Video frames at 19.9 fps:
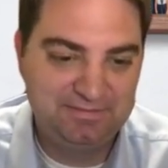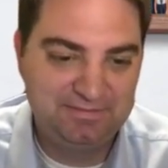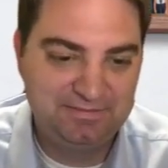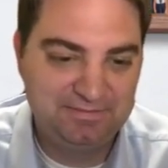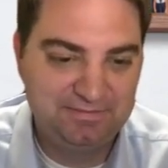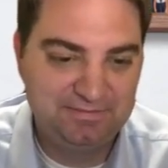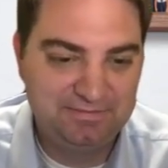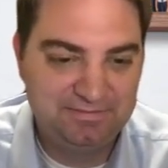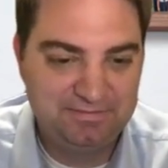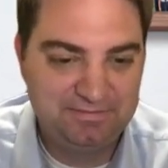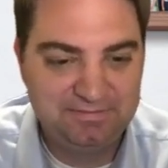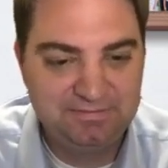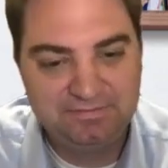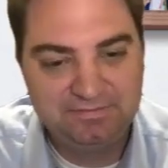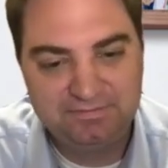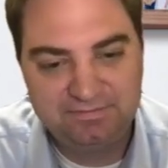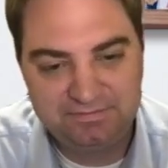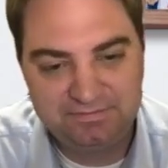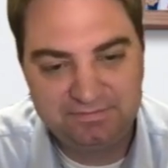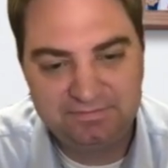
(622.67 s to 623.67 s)

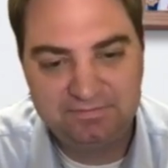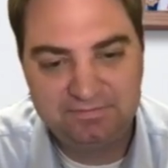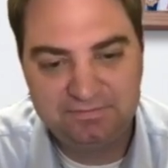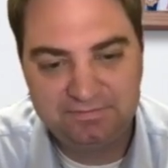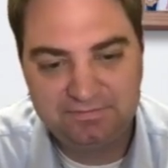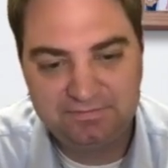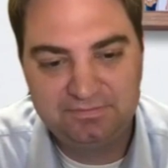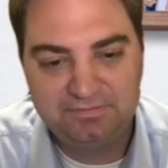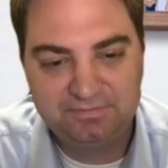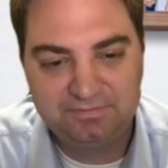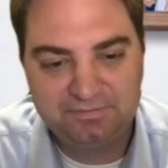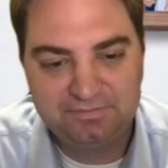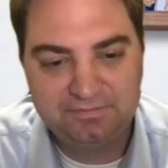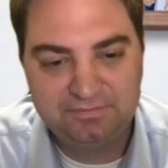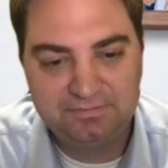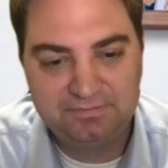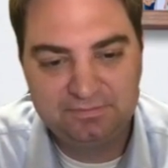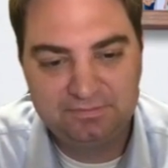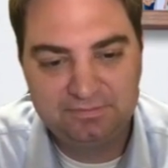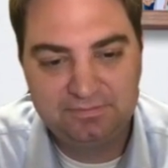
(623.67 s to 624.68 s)

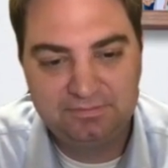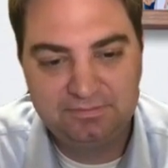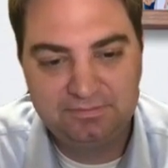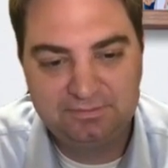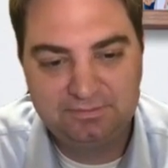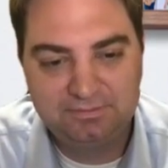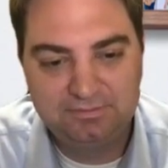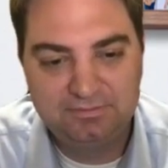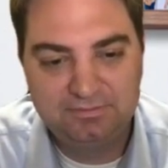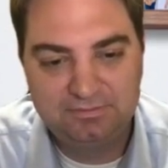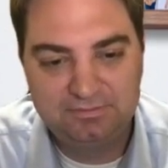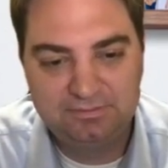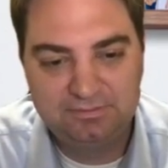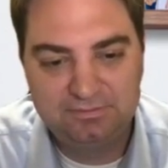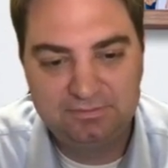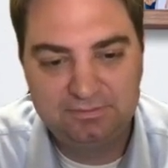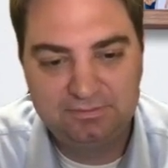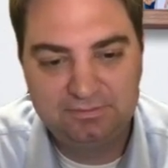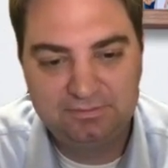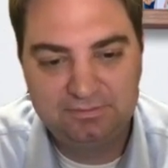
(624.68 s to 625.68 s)

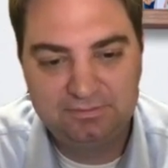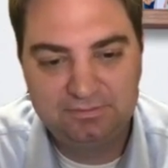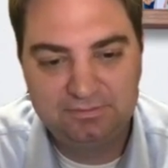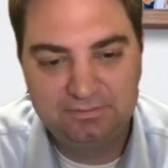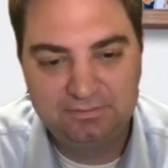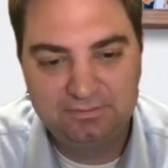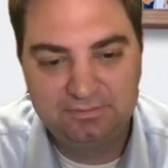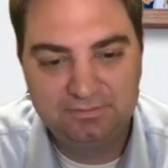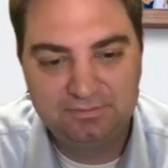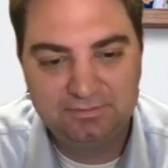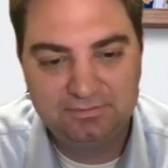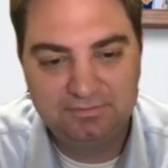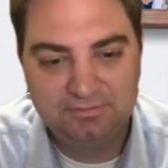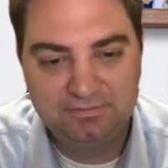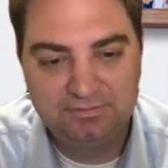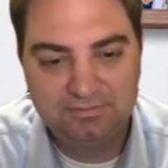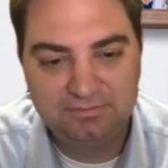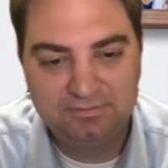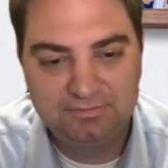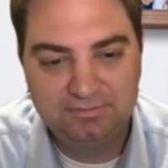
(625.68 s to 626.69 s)

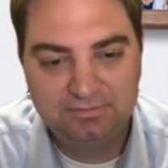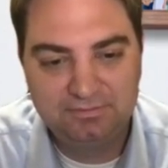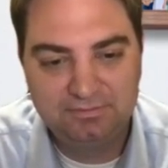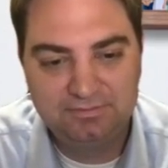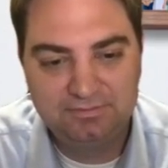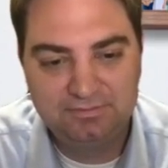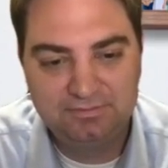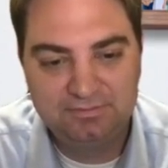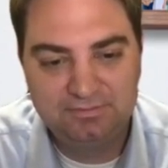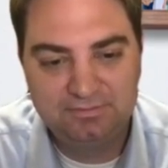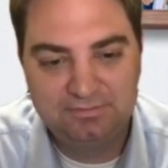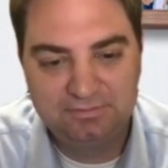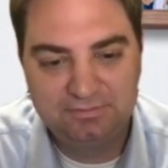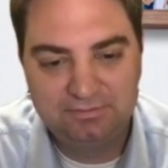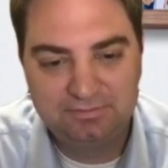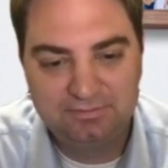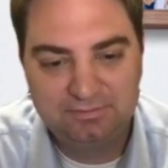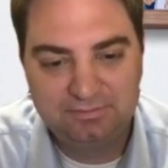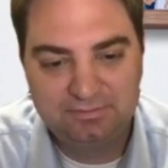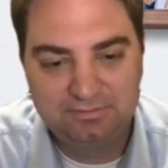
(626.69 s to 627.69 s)

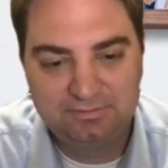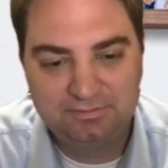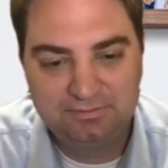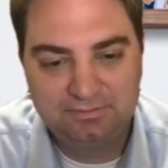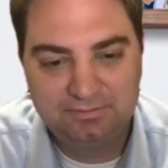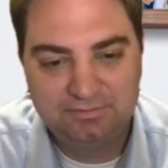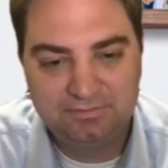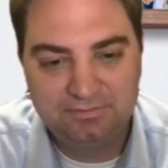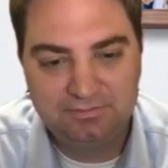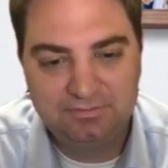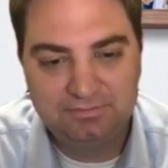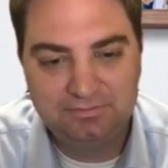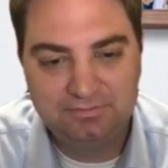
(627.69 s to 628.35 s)
This person isn't speaking.